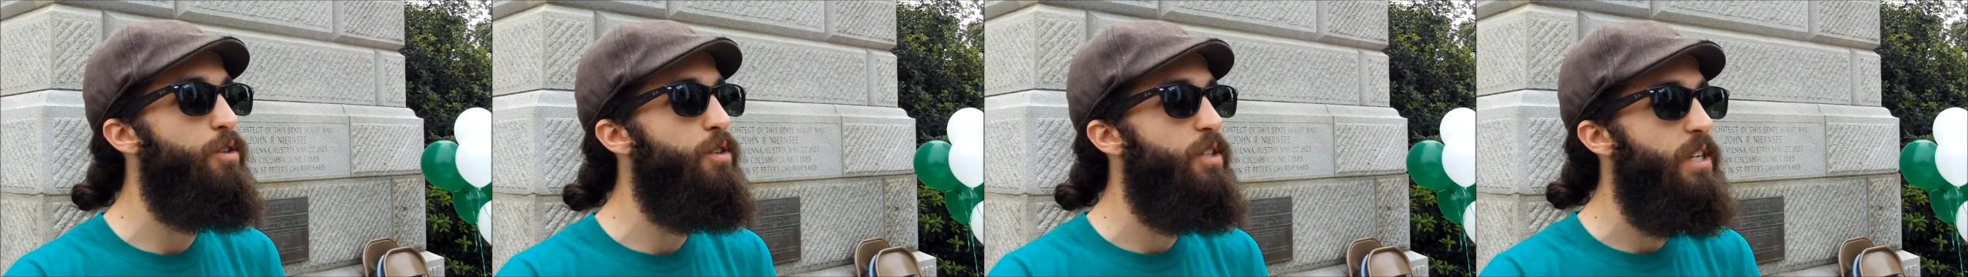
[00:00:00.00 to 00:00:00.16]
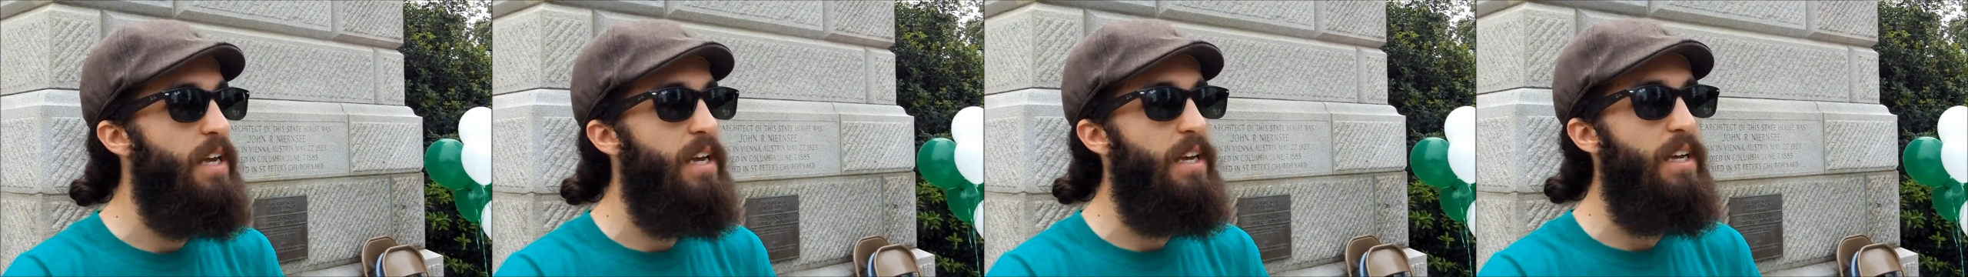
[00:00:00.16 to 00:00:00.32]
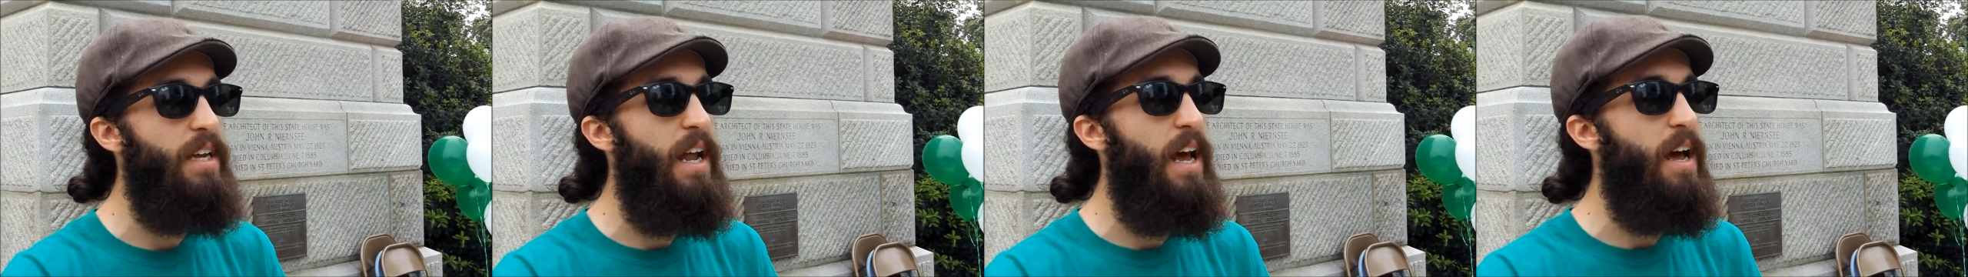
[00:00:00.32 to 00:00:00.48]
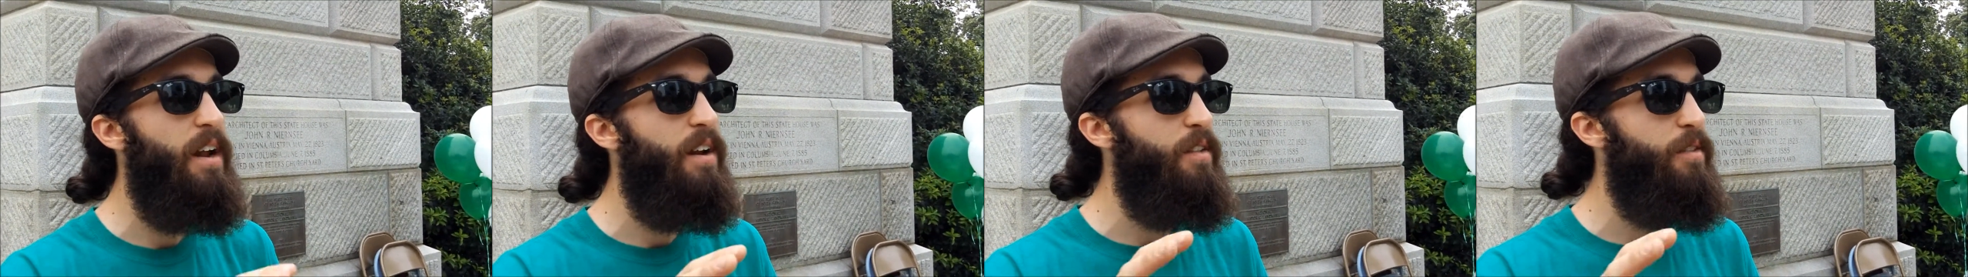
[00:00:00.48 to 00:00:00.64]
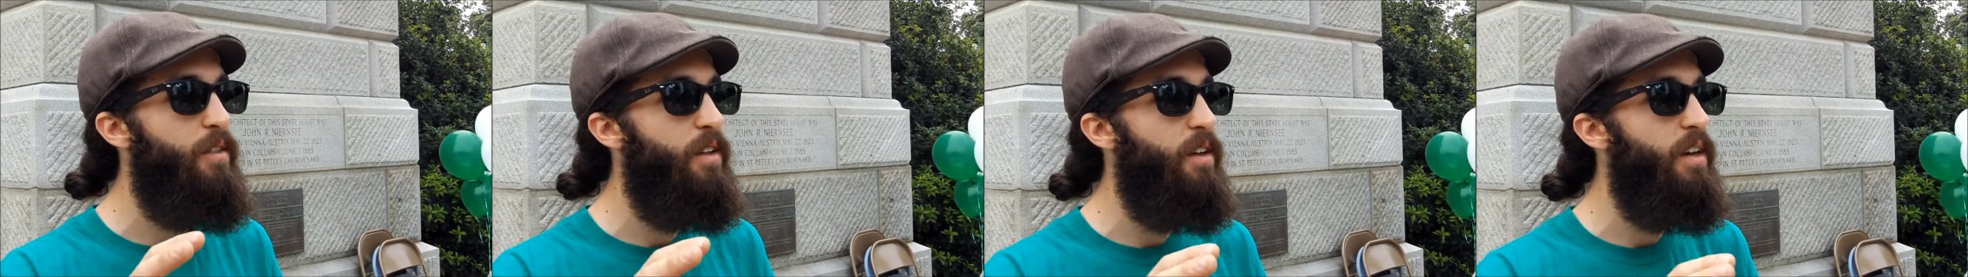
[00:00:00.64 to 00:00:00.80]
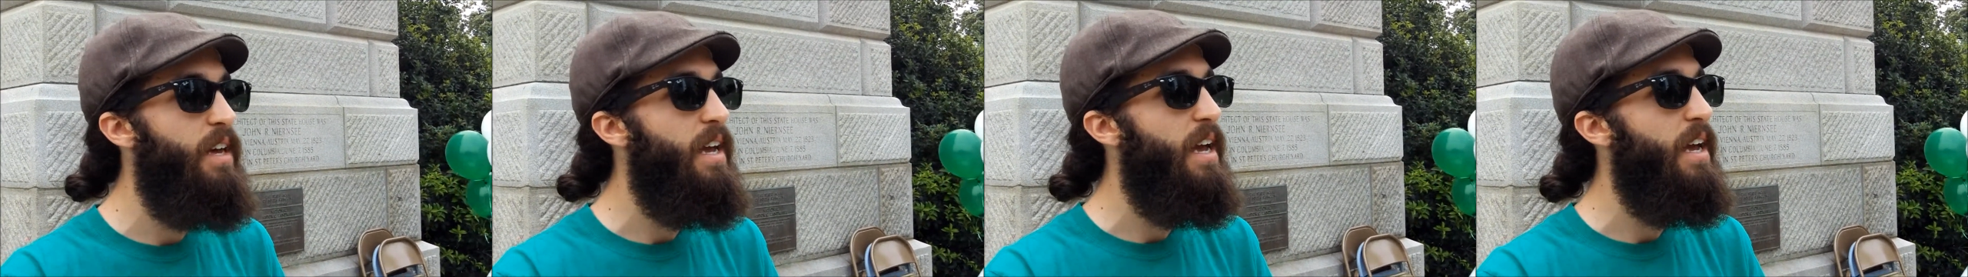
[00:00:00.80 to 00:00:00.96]
you take it out of
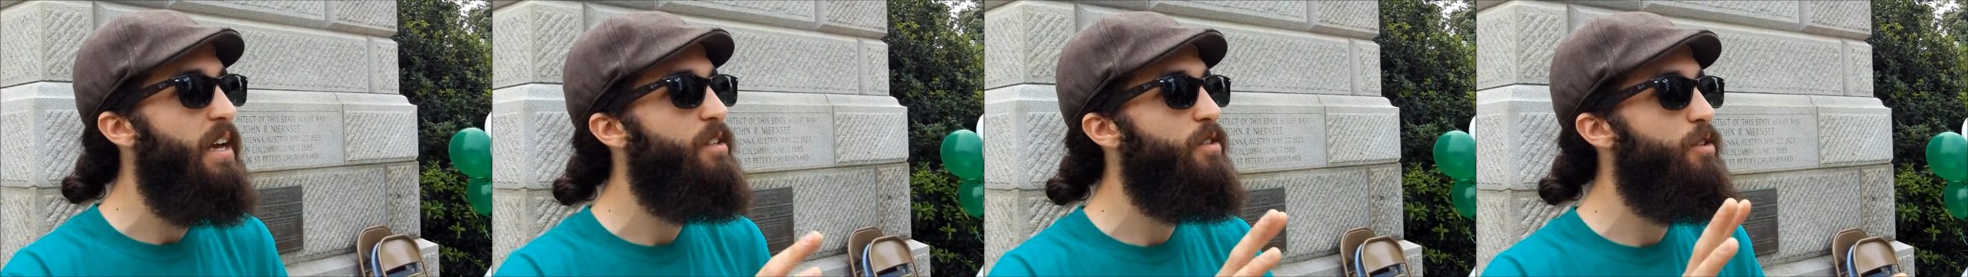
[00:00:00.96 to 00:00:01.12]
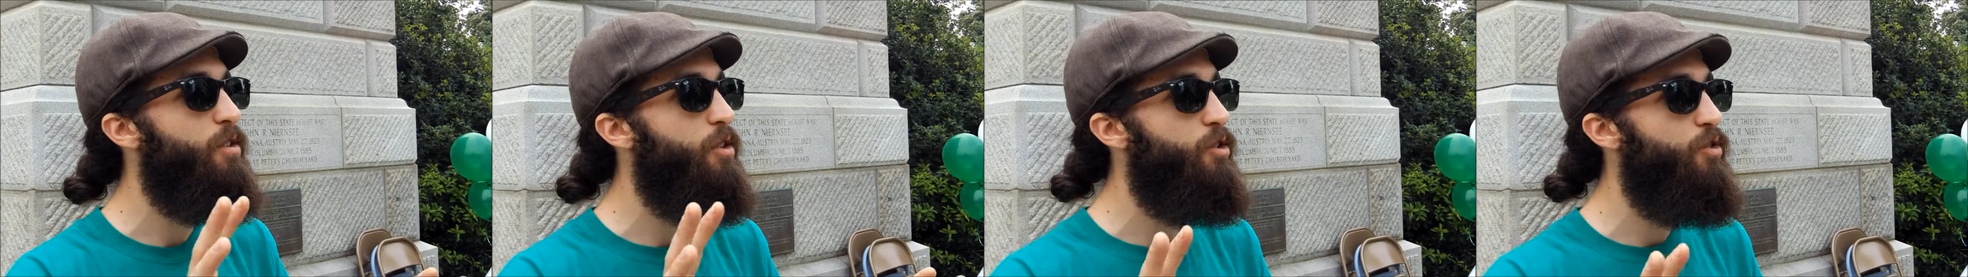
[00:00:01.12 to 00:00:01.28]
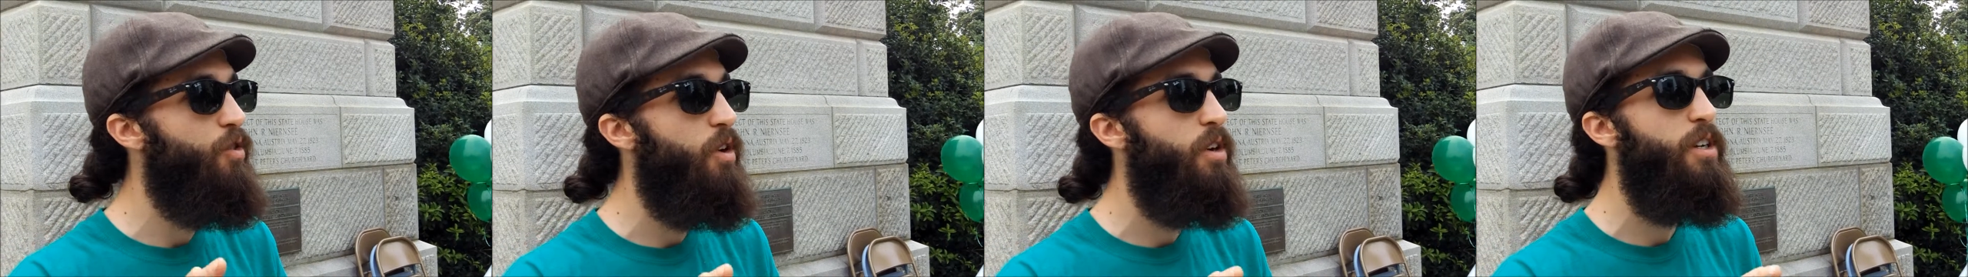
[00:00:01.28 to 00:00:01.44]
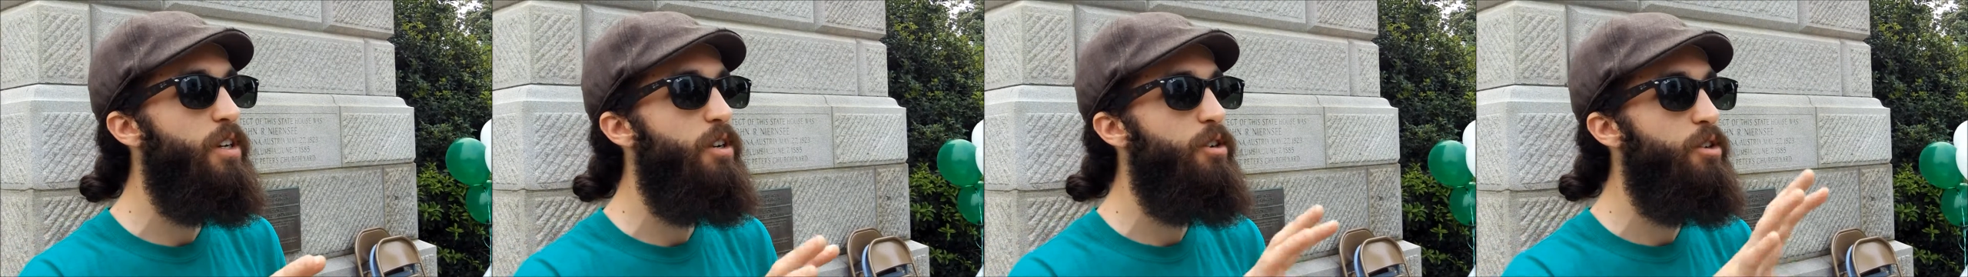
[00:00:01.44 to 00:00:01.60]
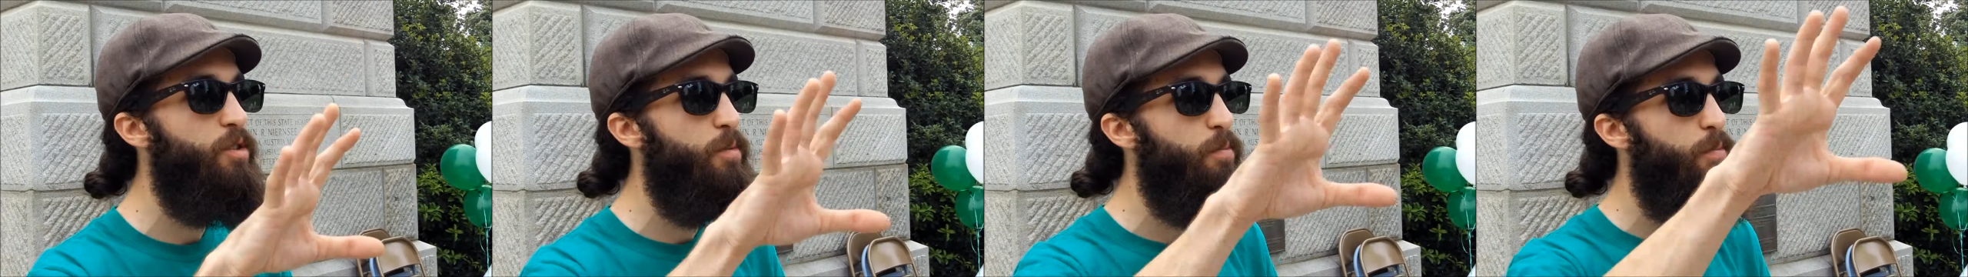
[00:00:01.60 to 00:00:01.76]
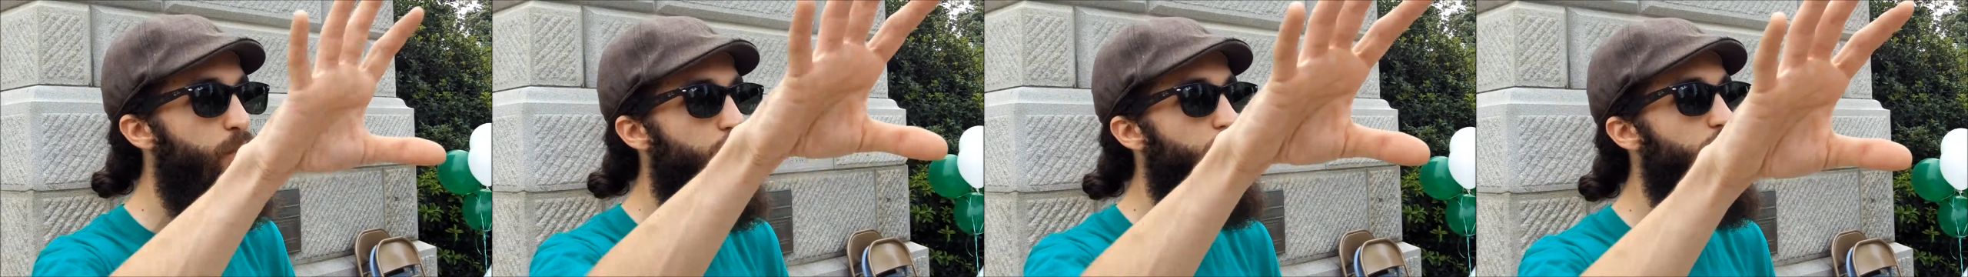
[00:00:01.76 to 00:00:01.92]
the hands of the drug
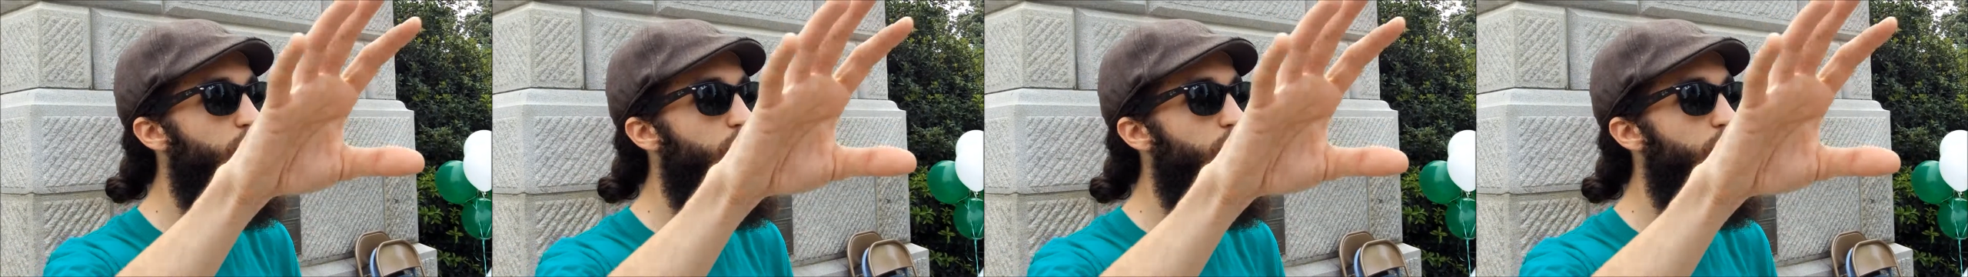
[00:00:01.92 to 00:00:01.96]
dealers and put